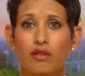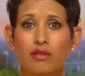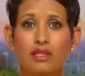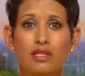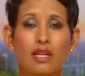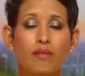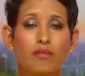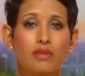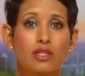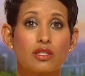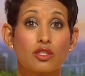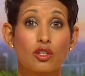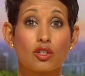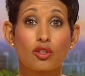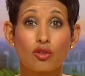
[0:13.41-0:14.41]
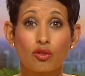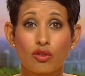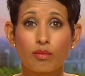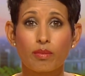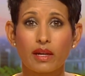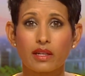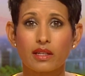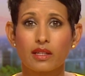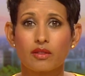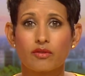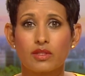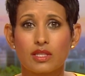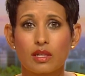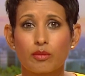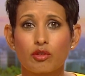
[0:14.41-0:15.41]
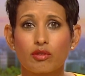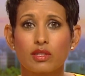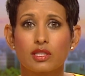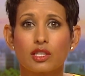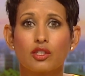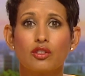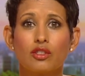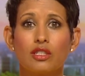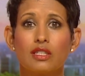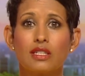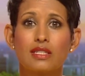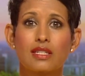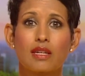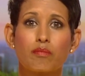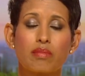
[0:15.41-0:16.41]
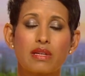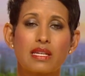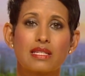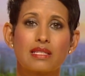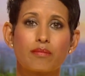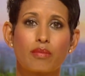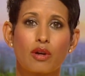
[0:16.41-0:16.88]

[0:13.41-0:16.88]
her attempt to secure the backing of the Democratic Unionist MPs in